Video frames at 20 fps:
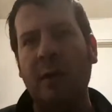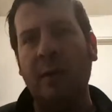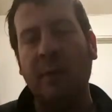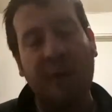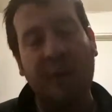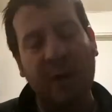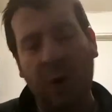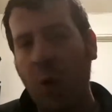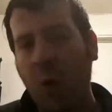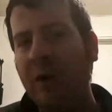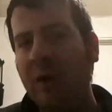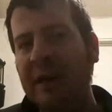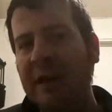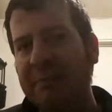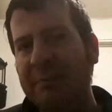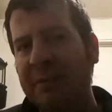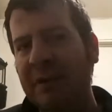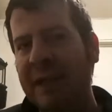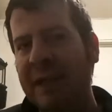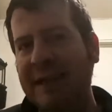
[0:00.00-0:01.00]
the only
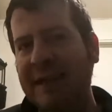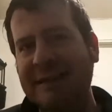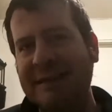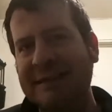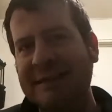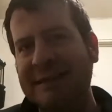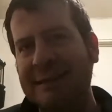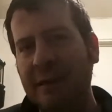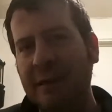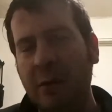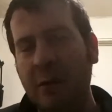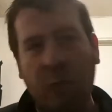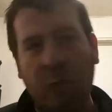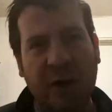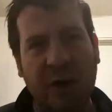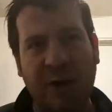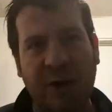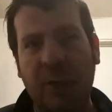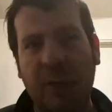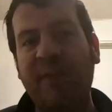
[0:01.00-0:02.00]
place where
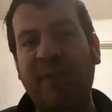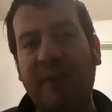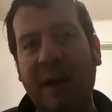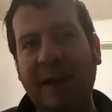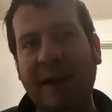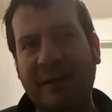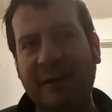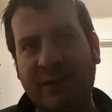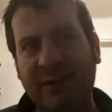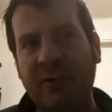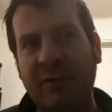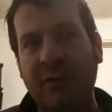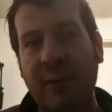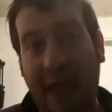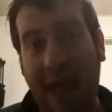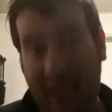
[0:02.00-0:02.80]
you will find true